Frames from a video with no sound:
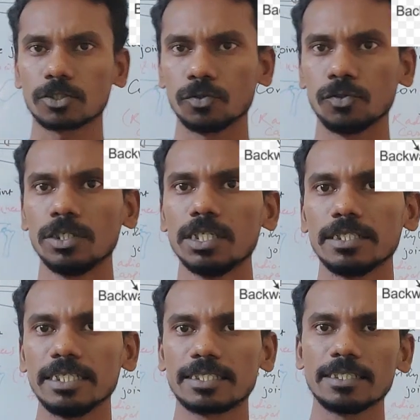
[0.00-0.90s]
So
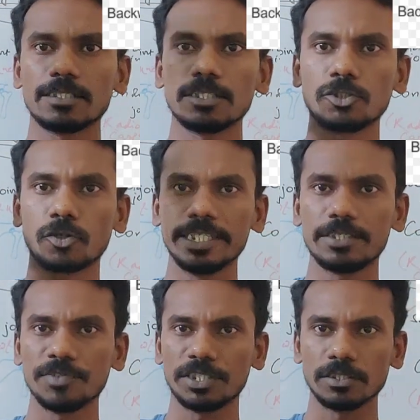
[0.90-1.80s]
this is the
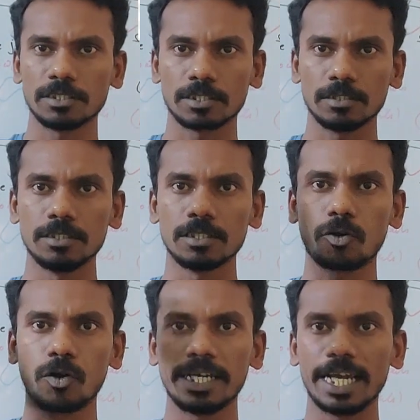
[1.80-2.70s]
joint which is
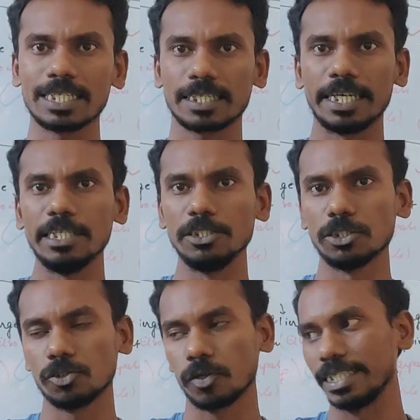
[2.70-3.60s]
called as a hinge
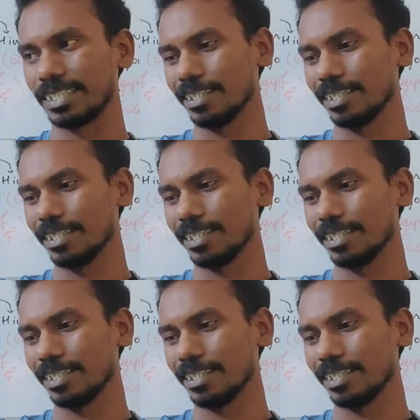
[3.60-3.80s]
joint.